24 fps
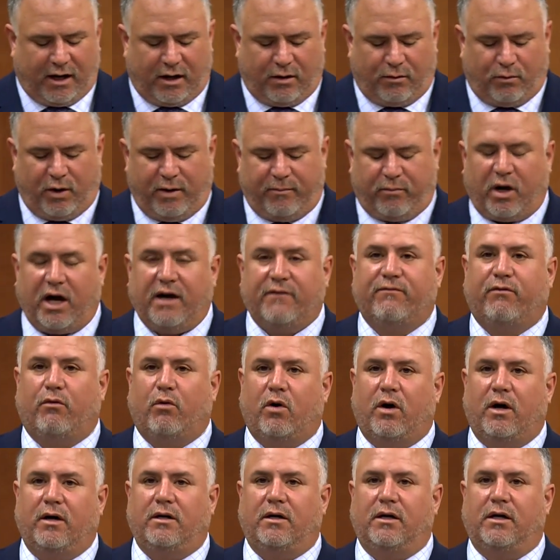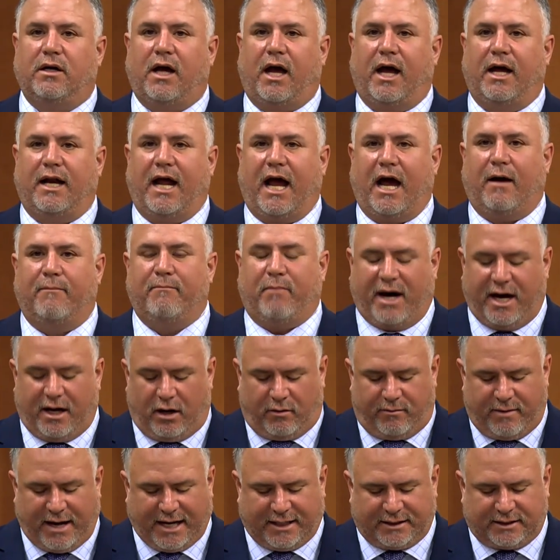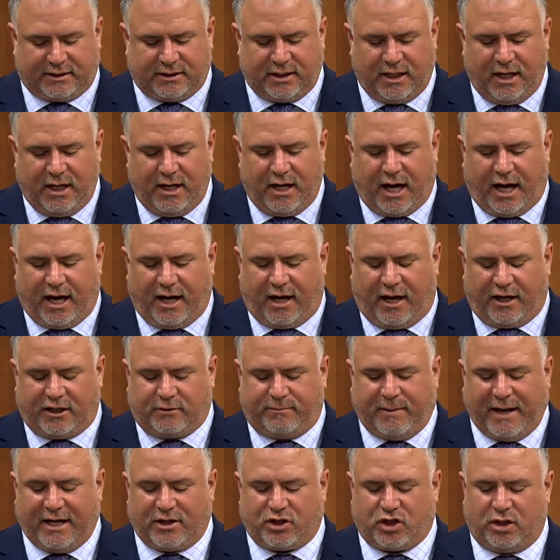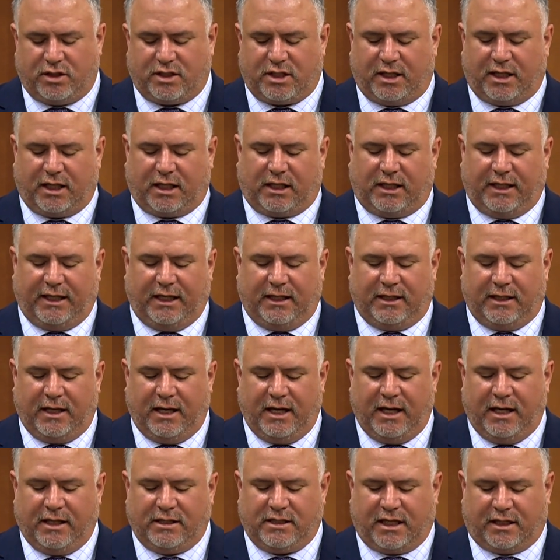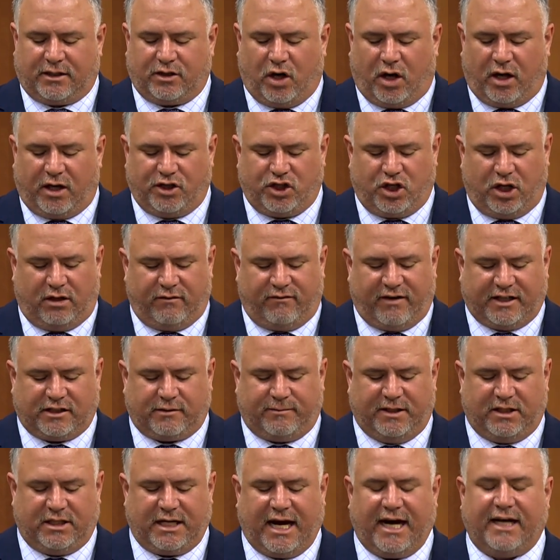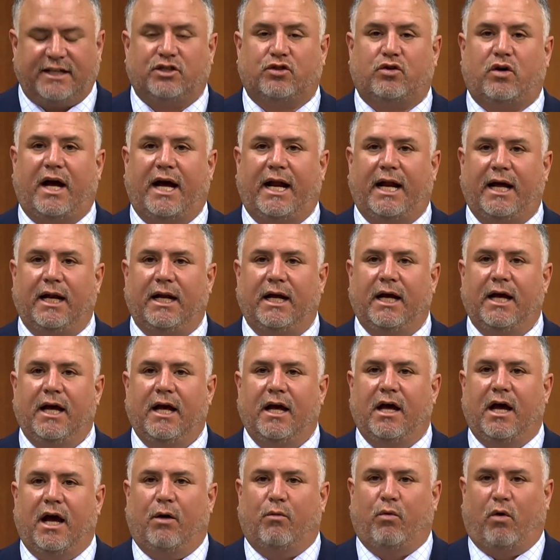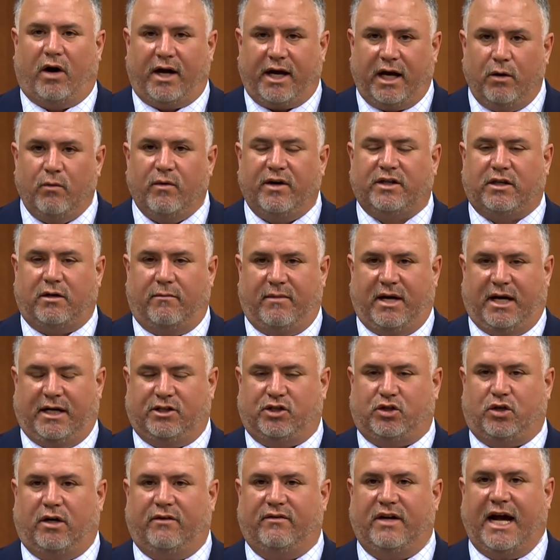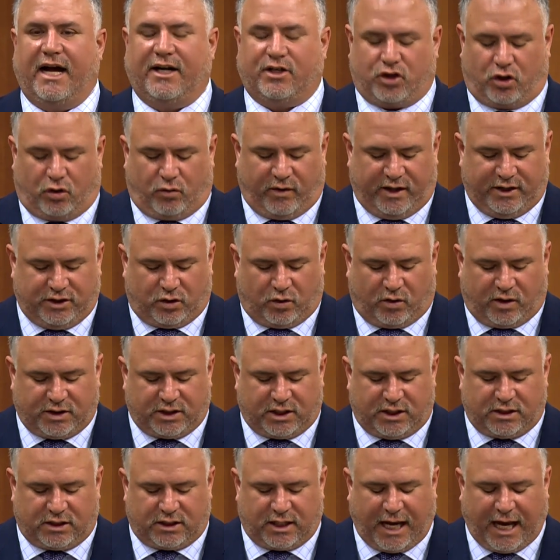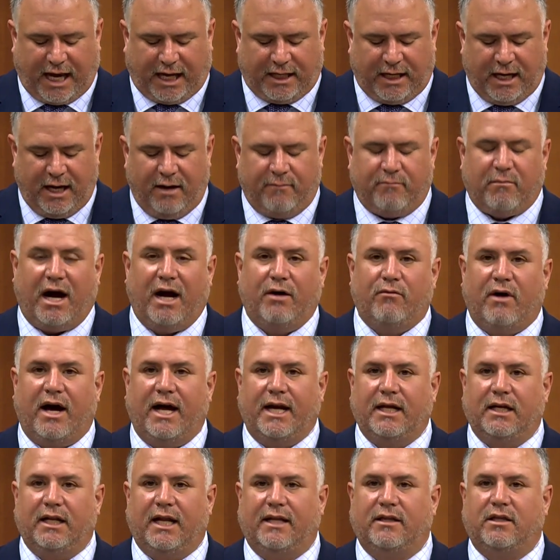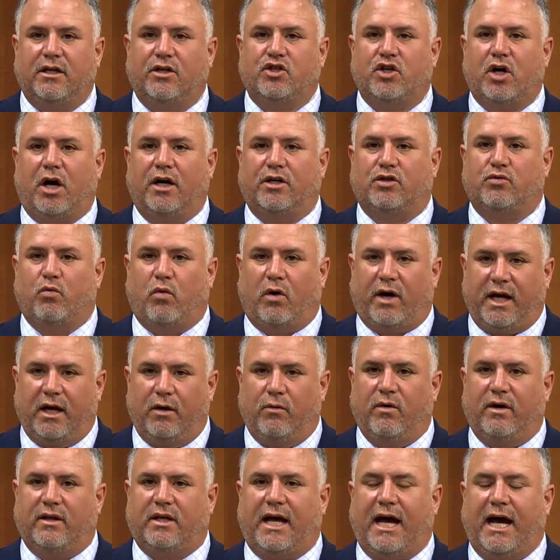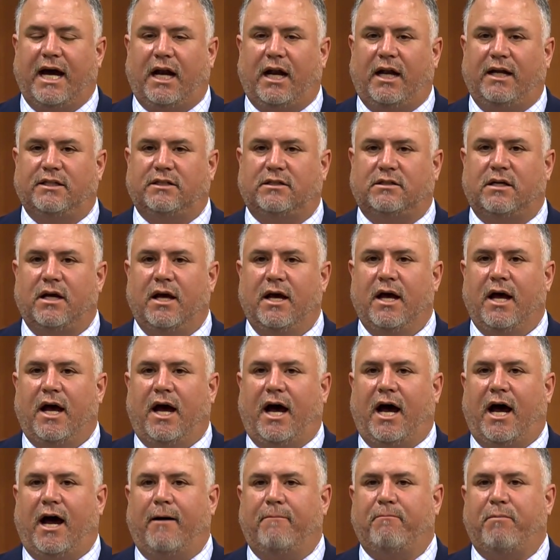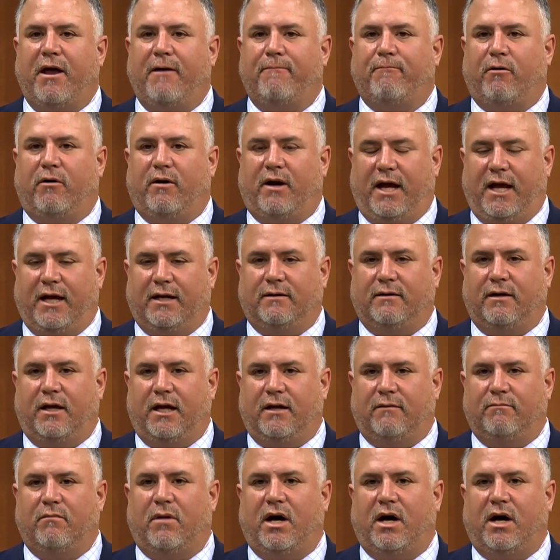We brought forward a biomass expansion to the Clean Technology Investment Tax Credit, working with the Minister of Natural Resources, and my riding led the charge, working with Catalyst Paper in